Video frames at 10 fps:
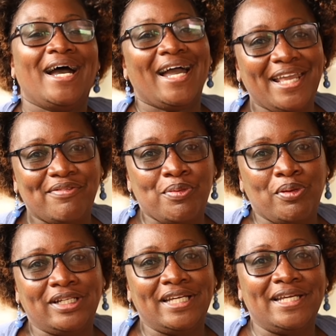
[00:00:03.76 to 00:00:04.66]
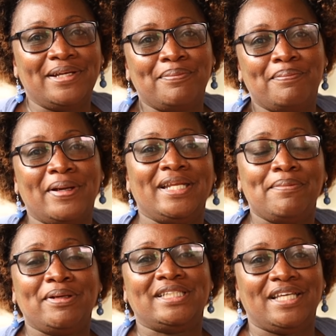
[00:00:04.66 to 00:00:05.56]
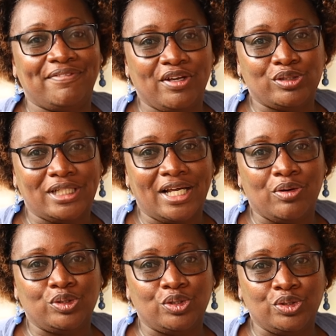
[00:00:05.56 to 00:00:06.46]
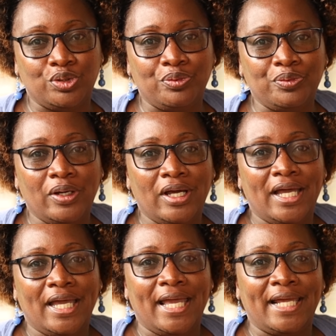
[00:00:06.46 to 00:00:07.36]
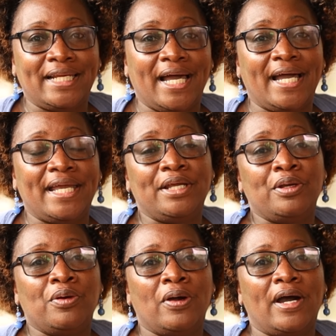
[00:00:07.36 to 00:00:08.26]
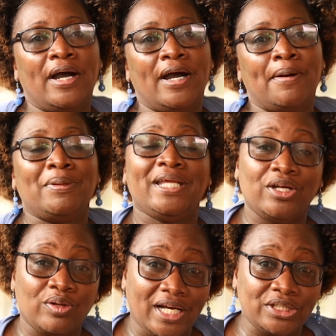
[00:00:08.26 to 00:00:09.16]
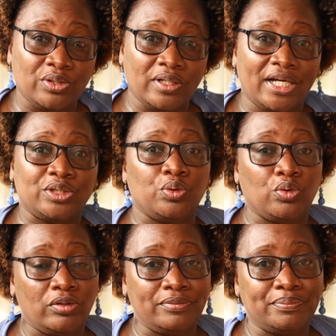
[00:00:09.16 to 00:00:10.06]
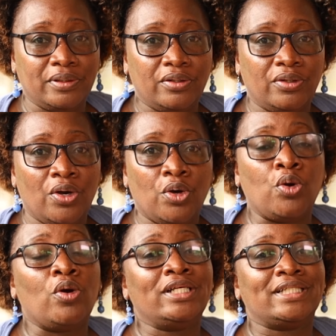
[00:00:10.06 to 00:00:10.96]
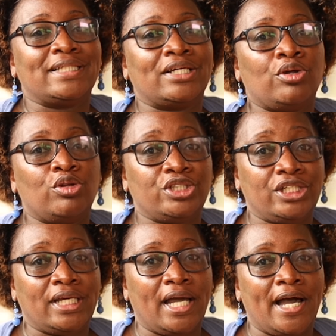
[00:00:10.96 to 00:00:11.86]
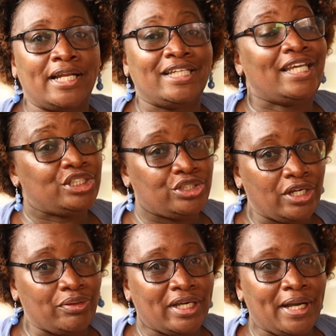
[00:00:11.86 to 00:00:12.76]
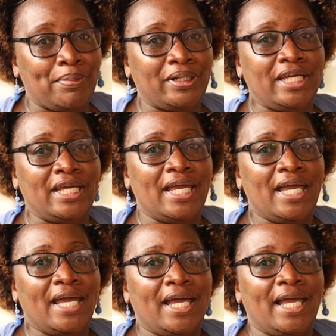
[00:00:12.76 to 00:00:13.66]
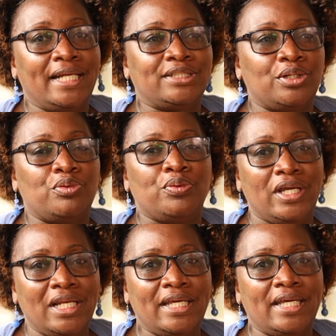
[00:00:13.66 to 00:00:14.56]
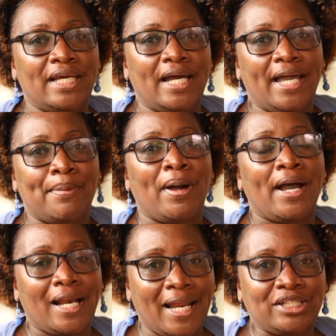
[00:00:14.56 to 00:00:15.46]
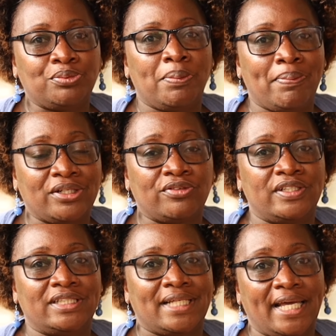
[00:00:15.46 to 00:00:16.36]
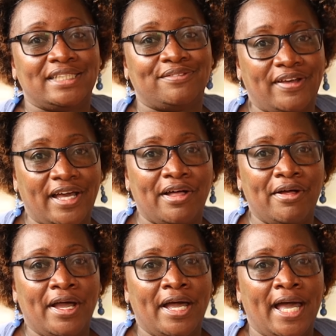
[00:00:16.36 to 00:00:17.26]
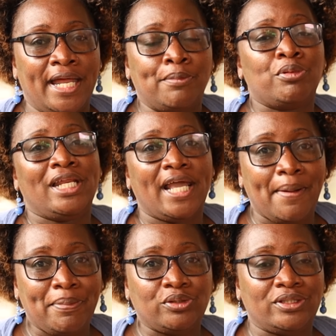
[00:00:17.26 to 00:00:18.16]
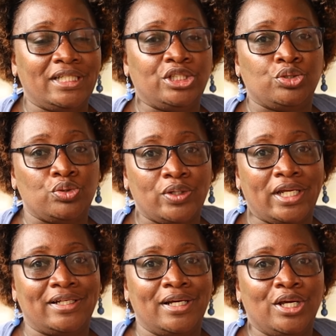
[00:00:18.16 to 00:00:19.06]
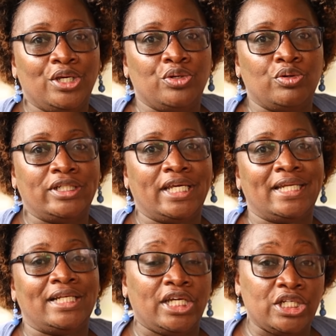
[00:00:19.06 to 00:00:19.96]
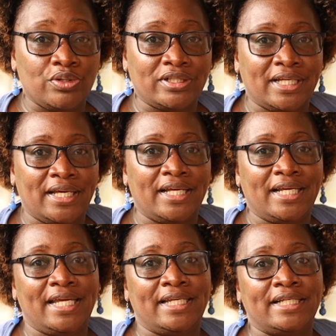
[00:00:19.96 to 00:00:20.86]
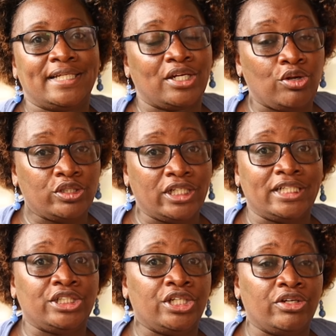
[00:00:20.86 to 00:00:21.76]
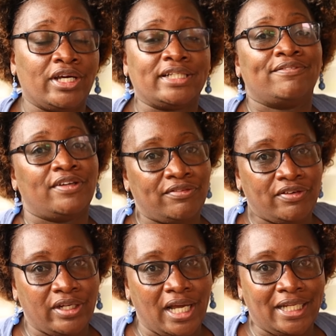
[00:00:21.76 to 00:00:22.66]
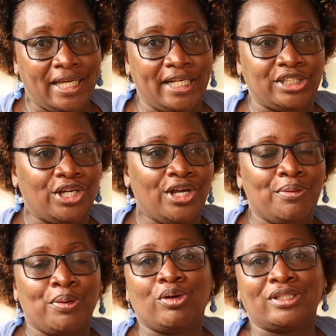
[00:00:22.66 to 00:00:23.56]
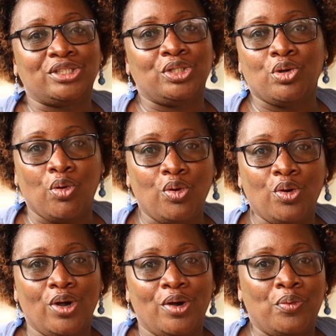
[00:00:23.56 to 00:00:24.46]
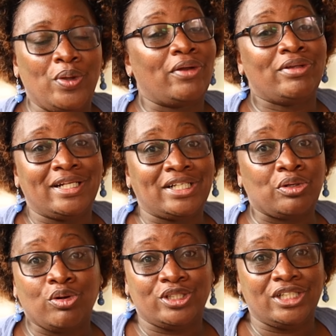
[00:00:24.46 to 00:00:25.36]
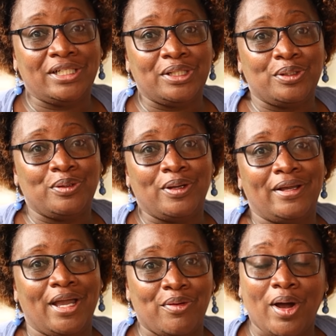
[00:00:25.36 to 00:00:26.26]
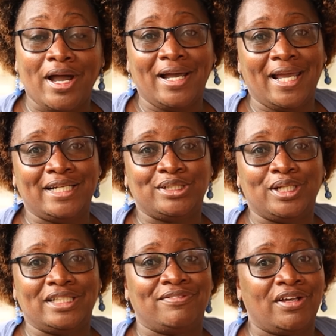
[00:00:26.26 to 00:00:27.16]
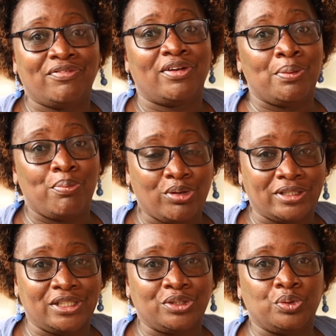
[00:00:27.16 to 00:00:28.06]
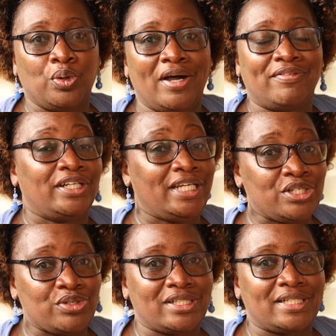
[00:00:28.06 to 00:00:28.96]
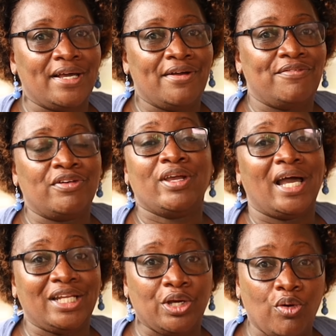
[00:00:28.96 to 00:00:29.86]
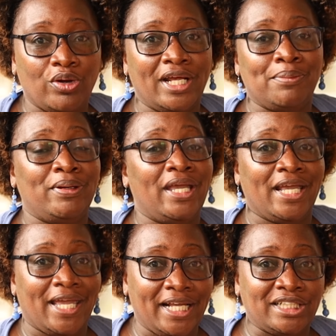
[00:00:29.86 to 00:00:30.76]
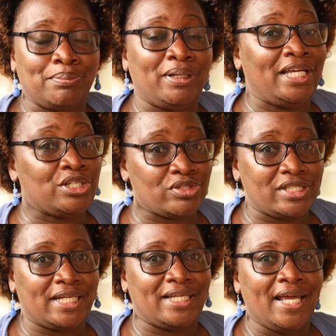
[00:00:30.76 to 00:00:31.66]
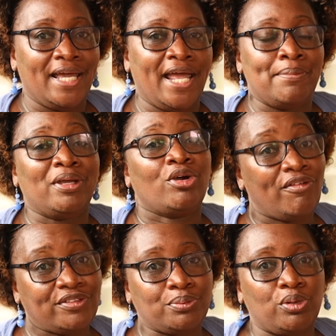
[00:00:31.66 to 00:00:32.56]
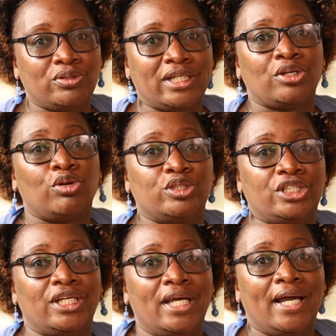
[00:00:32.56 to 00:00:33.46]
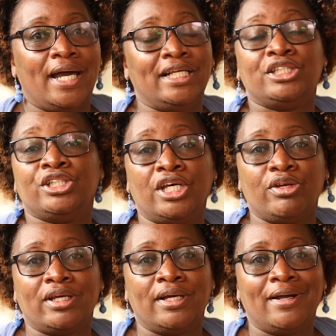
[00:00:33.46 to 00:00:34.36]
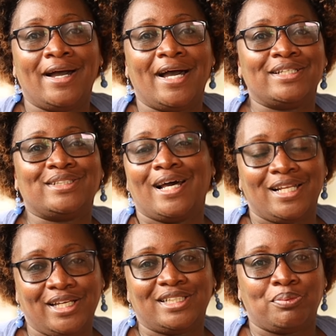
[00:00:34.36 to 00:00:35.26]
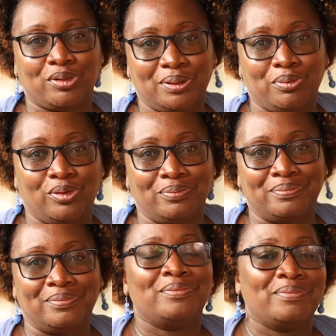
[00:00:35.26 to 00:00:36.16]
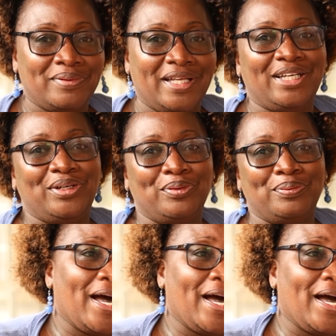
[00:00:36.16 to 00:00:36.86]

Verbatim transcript: Hi everybody, my name is Ife Osaga-Ondondo and I am legal counsel at Google. Google is a technology and engineering company, and really I am glad to be part of this science fair, and I'm really happy to see children, you know, taking an interest in technology and engineering at a very, very early age, because as you know, we are in the technology era, and it's very, very important to have an interest very early on and be engaged and be interested and be comfortable with technology and engineering as early as possible. Thank you.